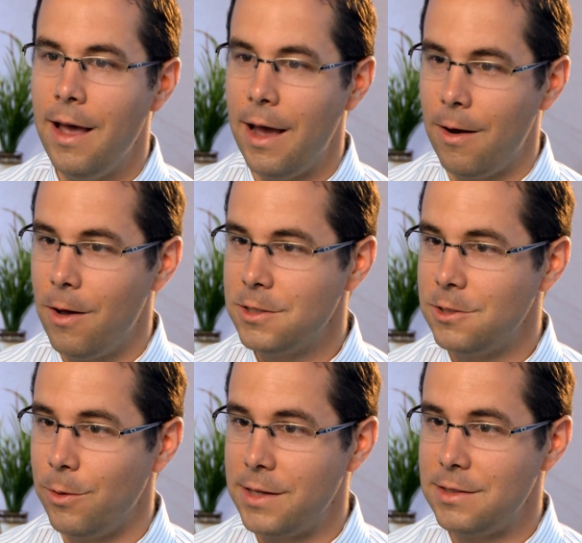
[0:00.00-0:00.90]
and
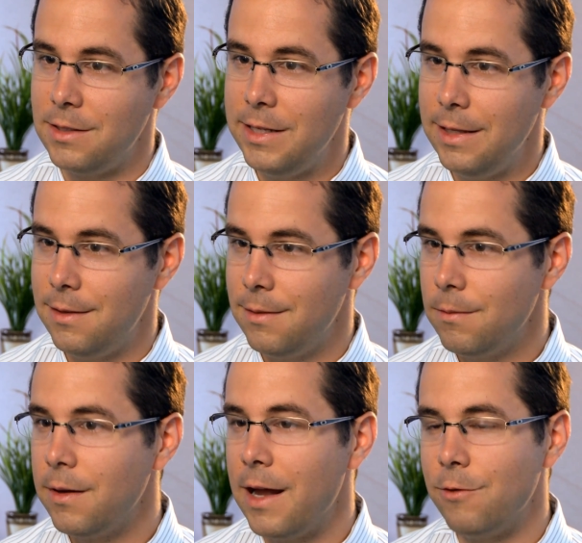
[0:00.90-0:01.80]
also as the teeth
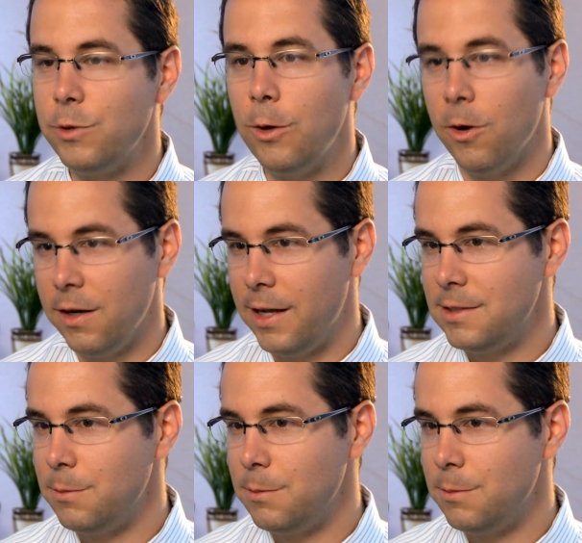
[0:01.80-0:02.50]
kind of reorganize